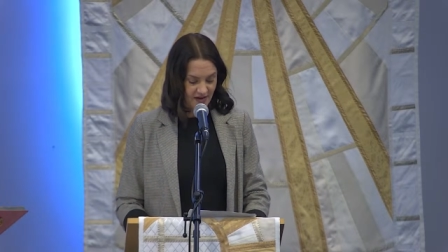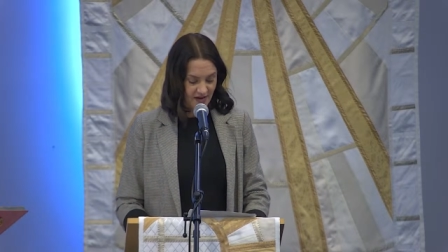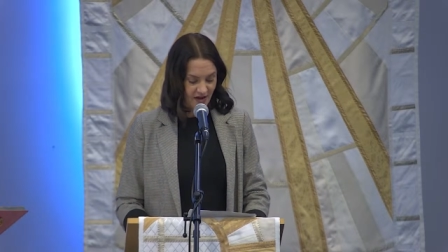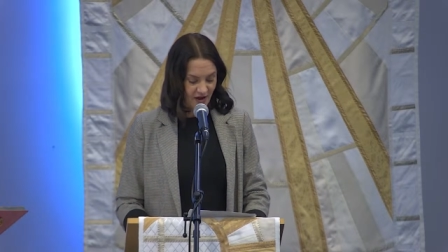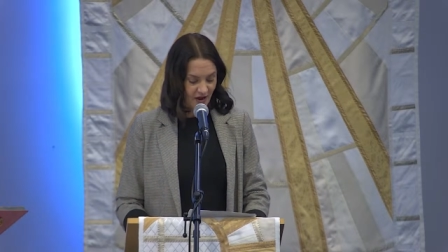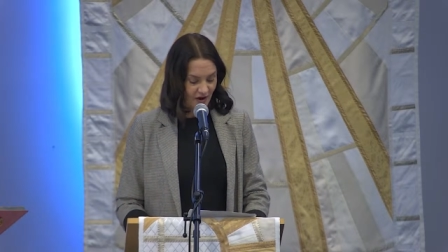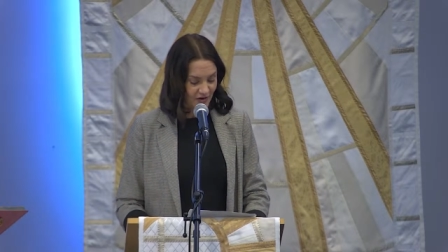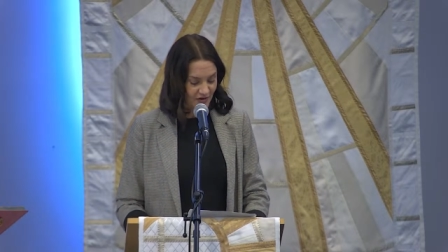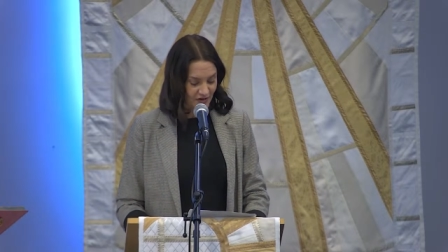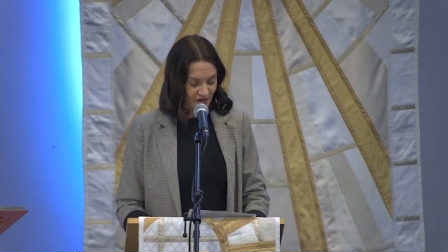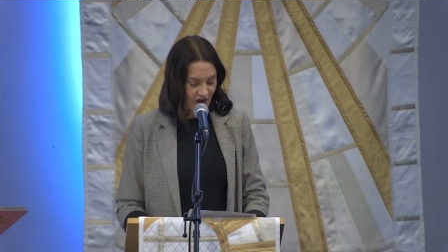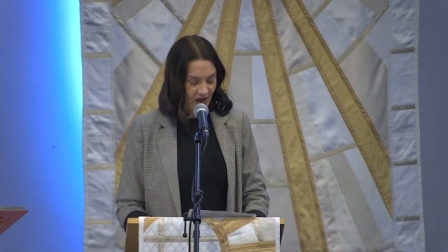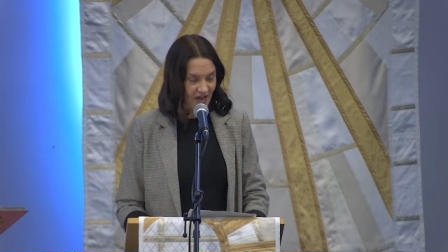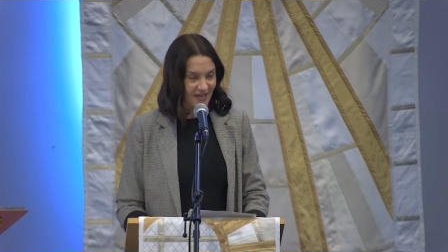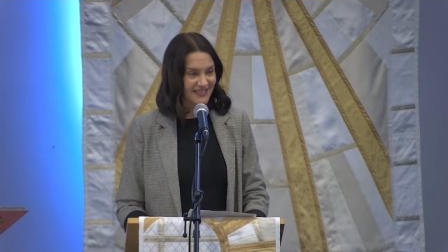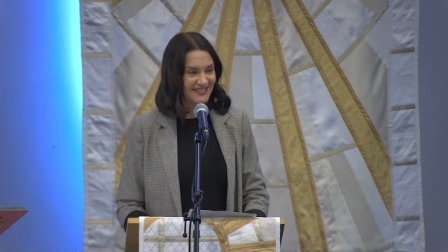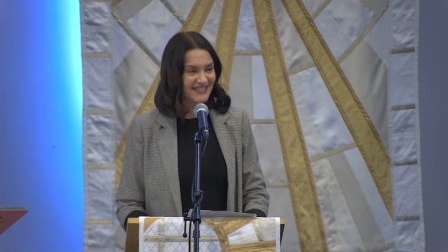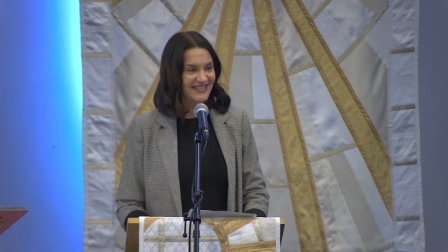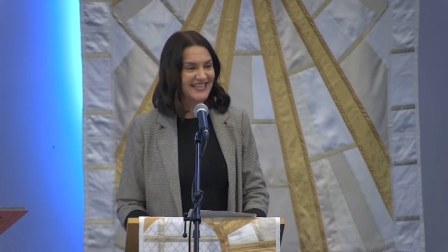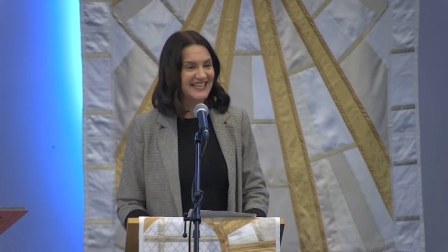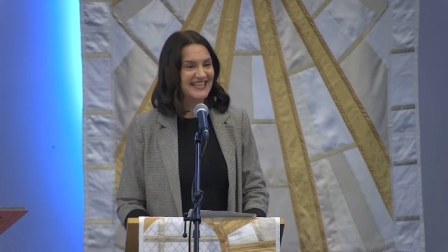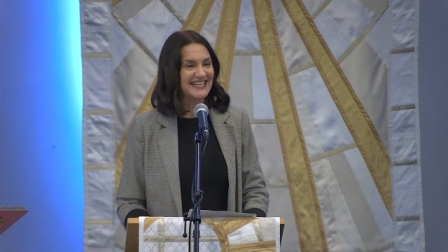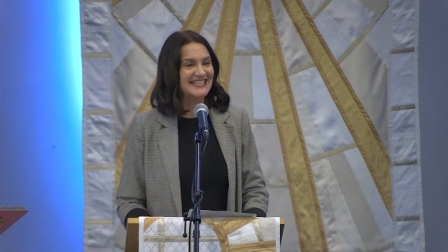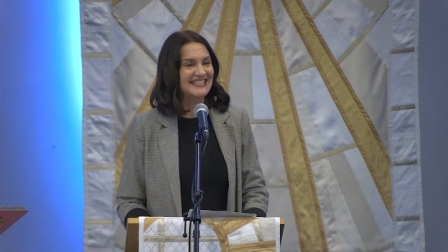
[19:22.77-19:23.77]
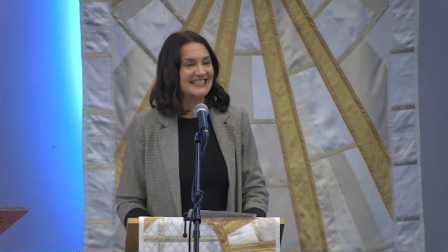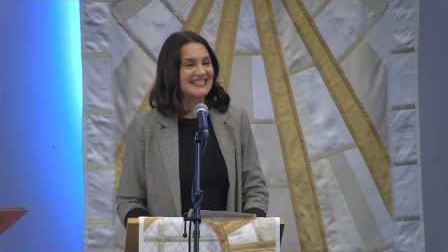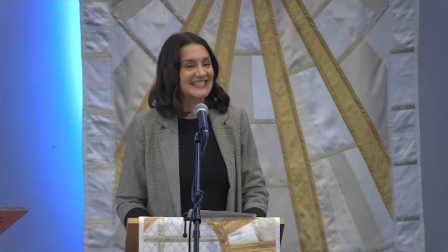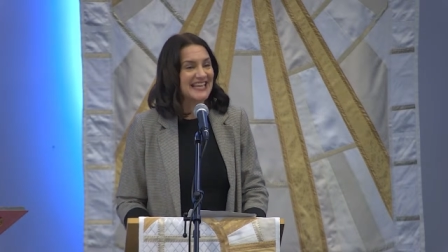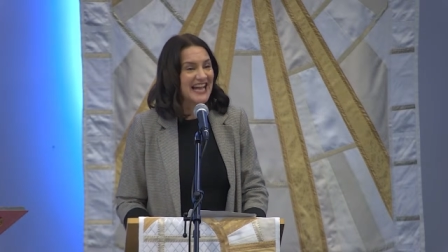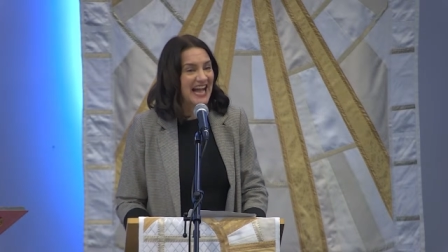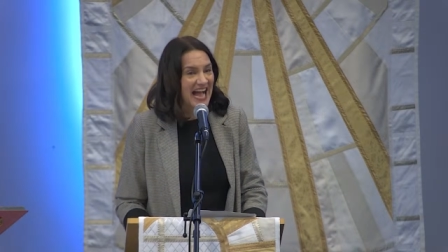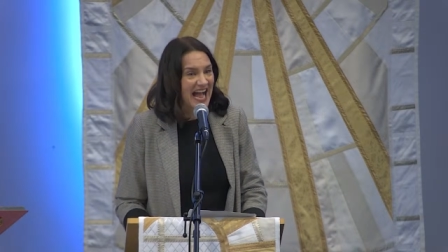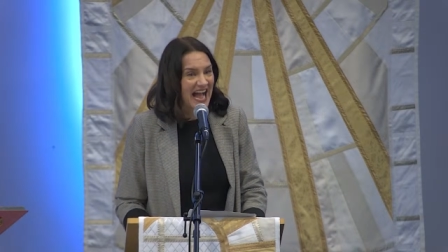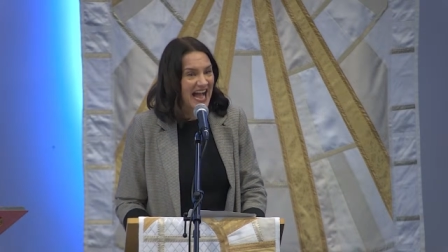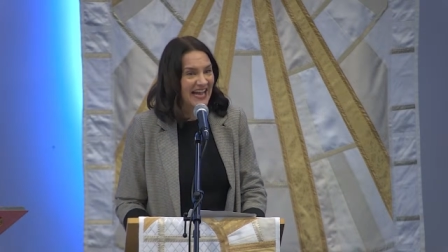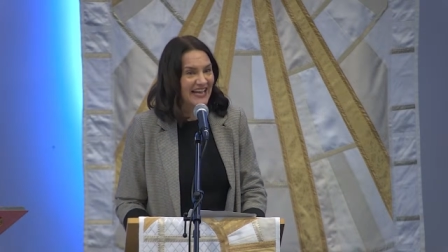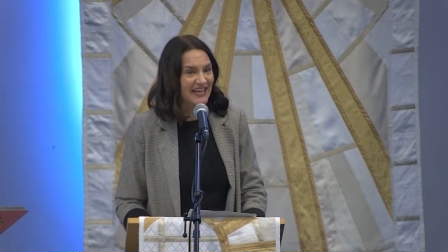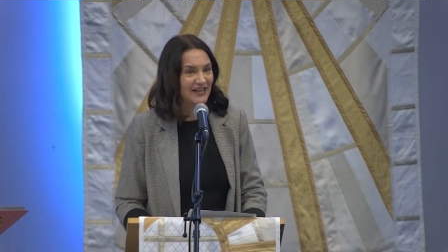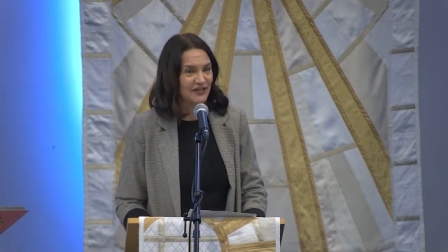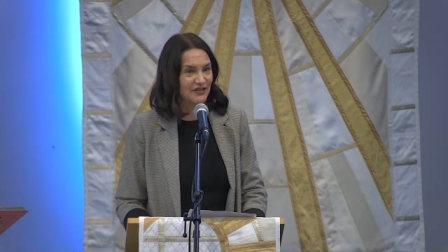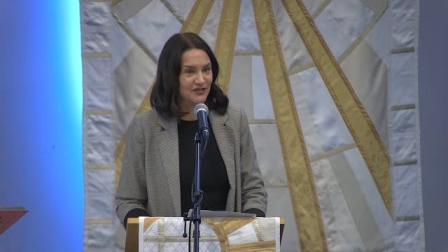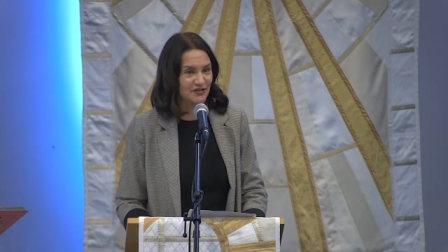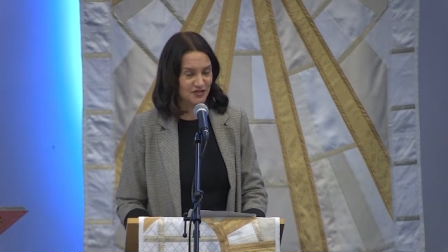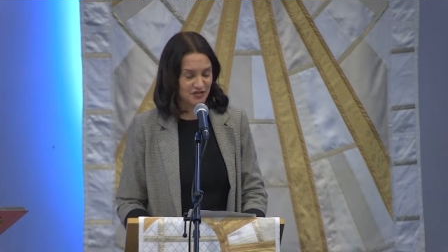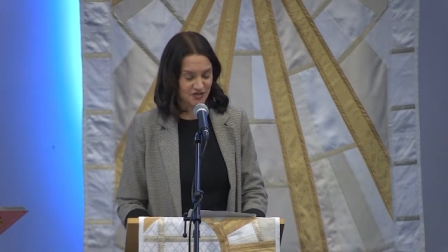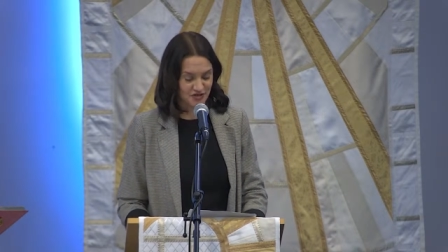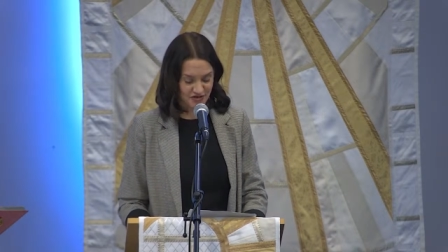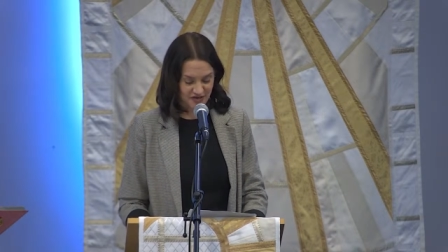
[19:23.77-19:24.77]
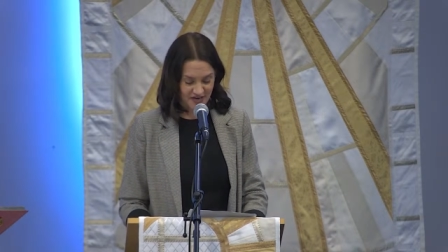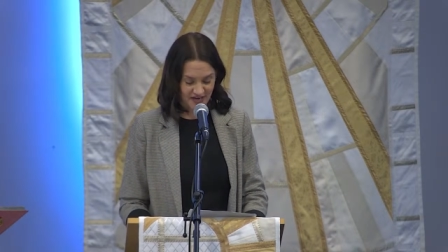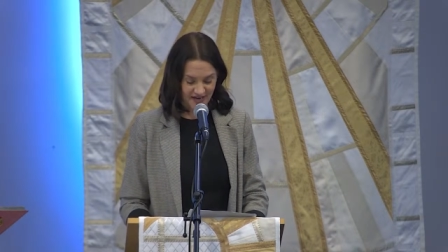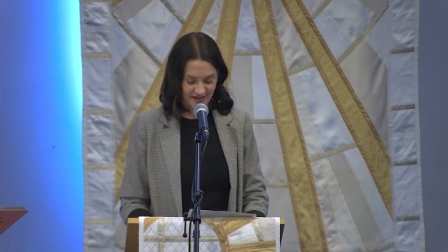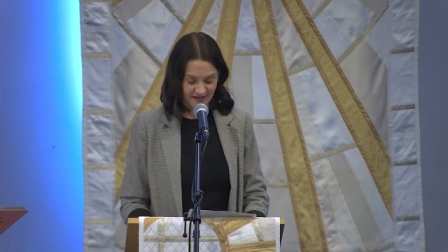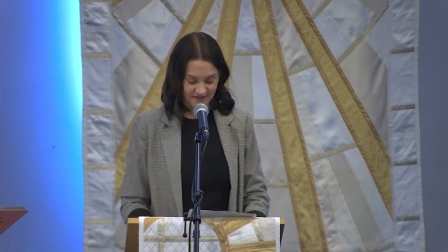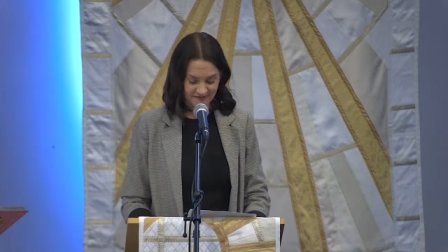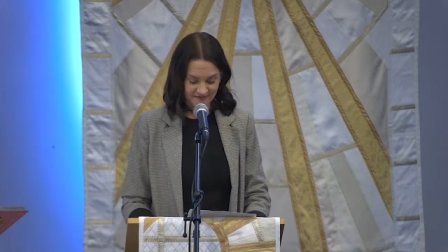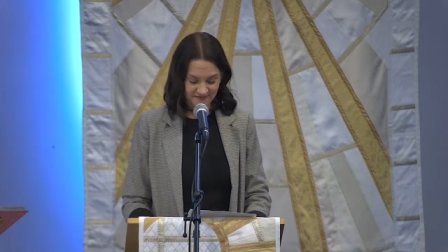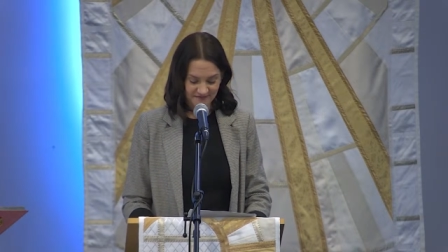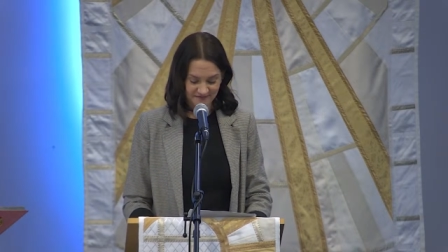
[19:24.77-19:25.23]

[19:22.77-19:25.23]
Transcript: are not the entire journey,